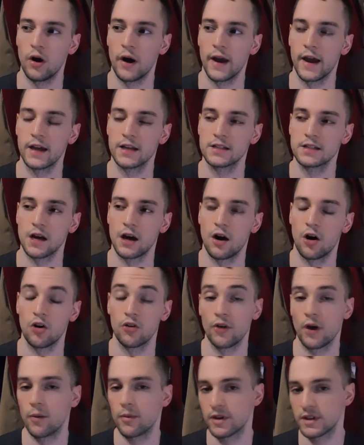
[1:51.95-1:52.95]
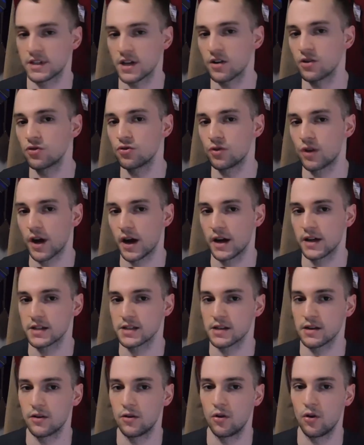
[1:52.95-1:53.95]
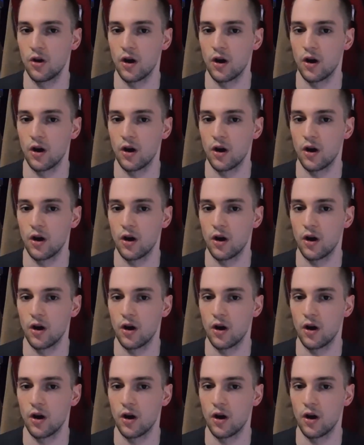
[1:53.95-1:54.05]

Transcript: and I'm going to tell you guys